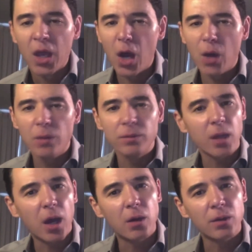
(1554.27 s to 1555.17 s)
oh
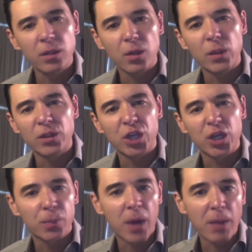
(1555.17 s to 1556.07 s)
oh, you're in a wheelchair,
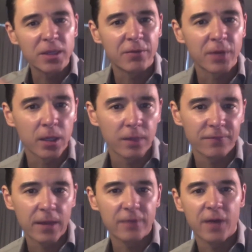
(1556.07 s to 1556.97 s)
you're probably never going to
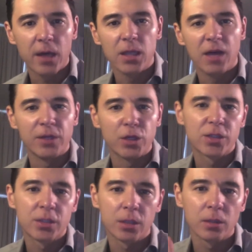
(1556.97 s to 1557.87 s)
find love, and you're
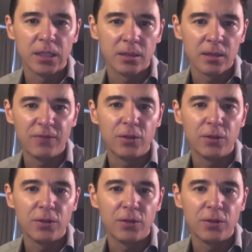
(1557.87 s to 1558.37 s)
certainly yeah.